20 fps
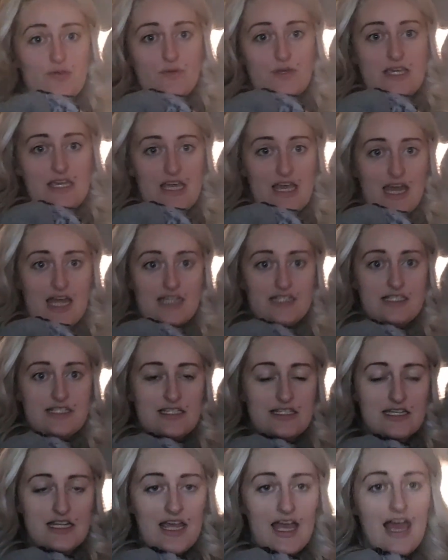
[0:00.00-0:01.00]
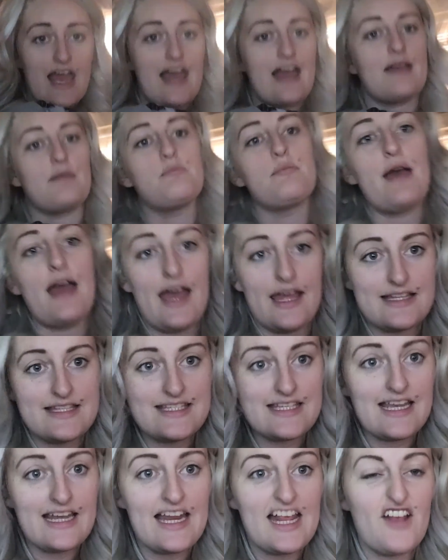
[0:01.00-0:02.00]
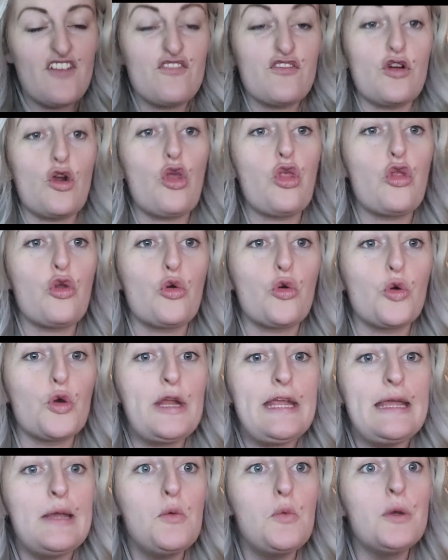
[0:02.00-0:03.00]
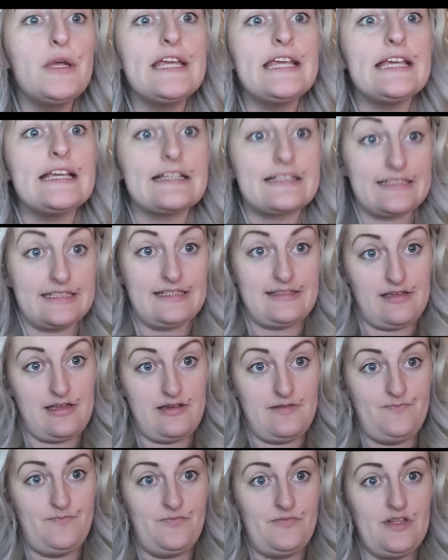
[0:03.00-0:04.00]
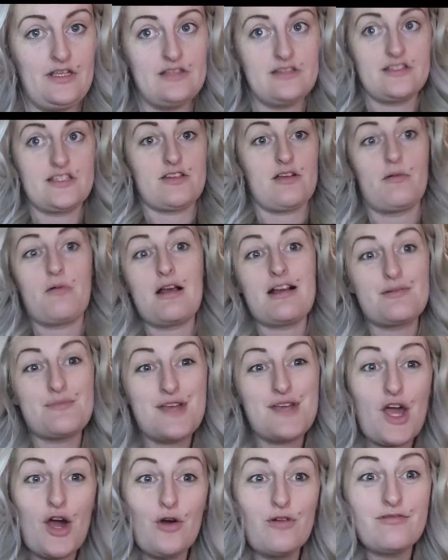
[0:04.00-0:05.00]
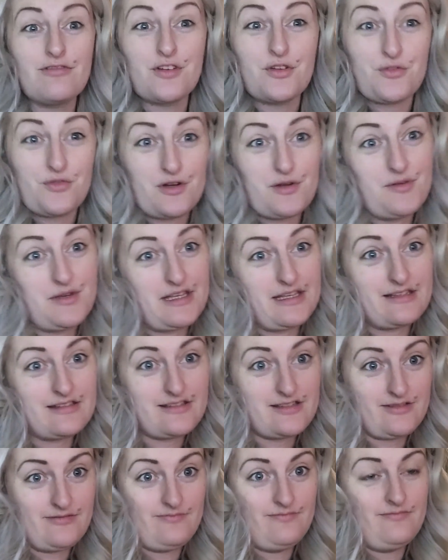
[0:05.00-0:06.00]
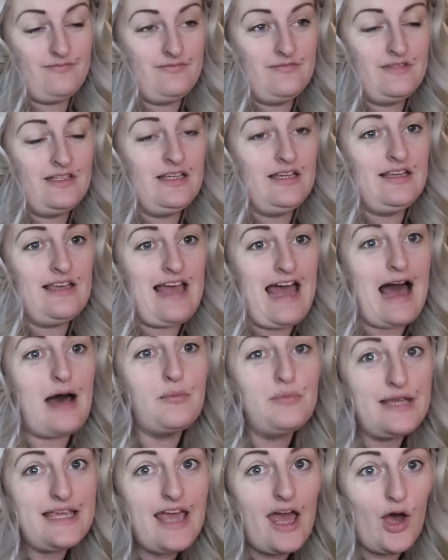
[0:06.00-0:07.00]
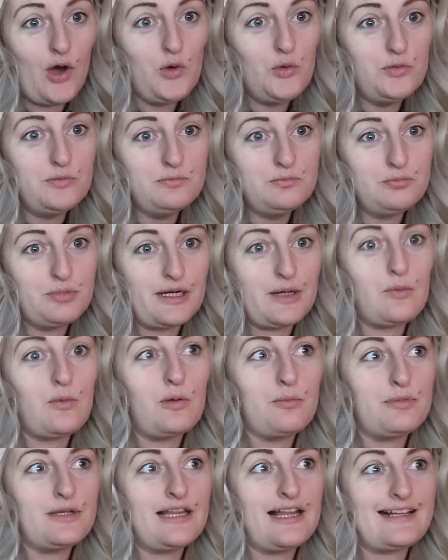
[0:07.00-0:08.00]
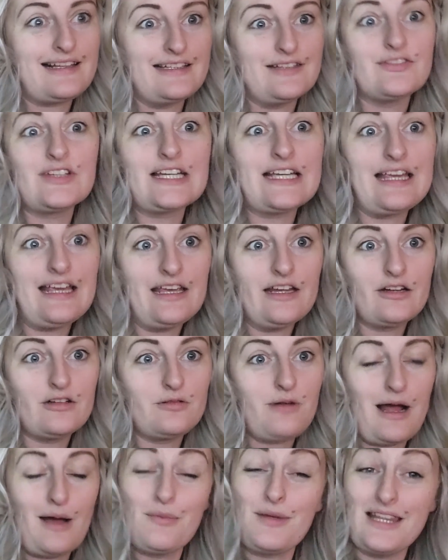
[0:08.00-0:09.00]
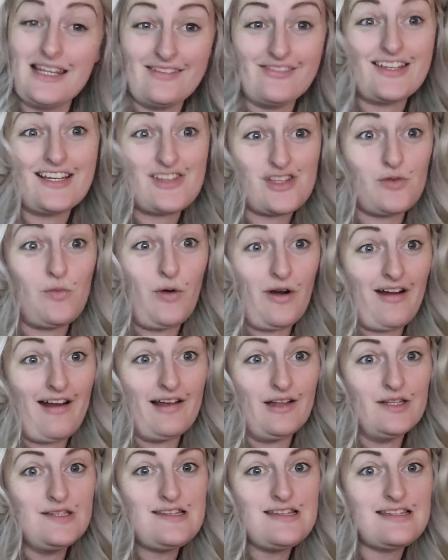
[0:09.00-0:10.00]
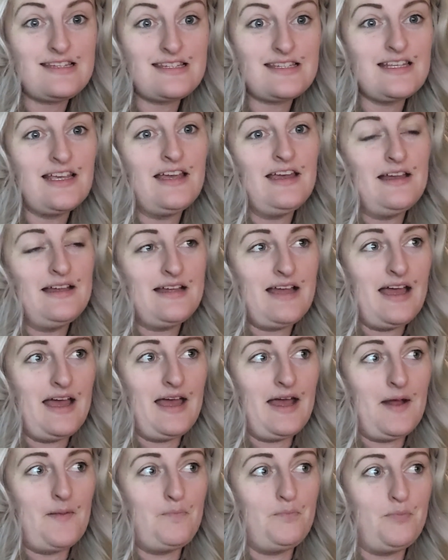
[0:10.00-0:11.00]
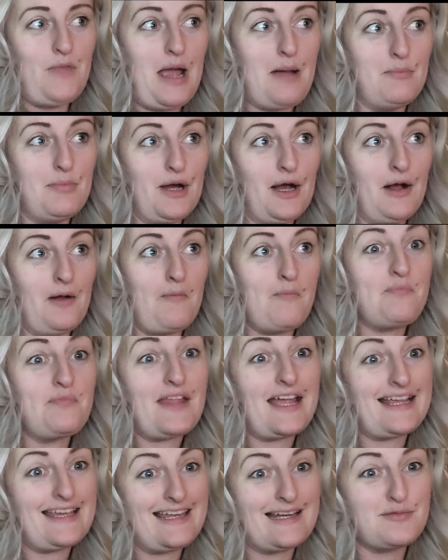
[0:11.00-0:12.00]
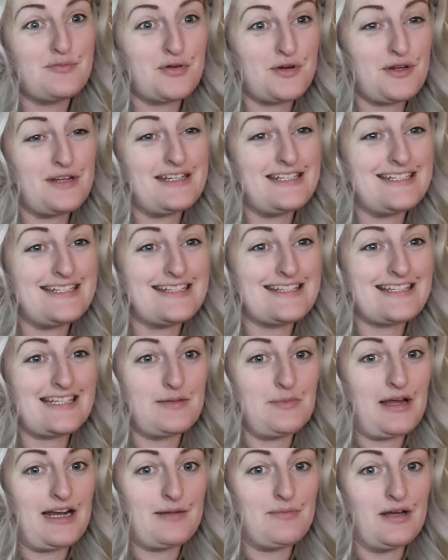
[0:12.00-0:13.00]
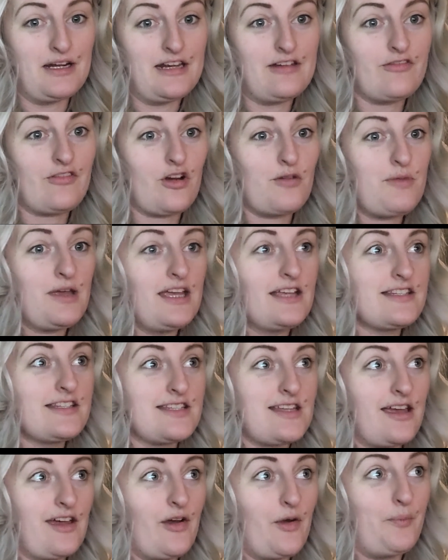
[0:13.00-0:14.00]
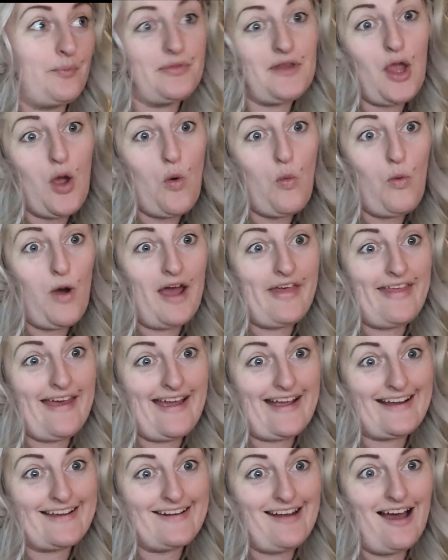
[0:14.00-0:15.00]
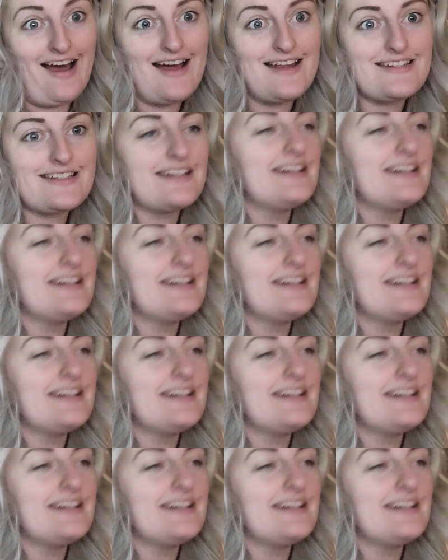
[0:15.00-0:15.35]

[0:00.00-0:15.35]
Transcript: weekend, I'm pet sitting for three weeks. So I'm not gonna be home for three weeks. I'll be home, but I won't be like living here. I'll be living somewhere else. Um, but I get a pretty decent amount of money from it, so why the heck not?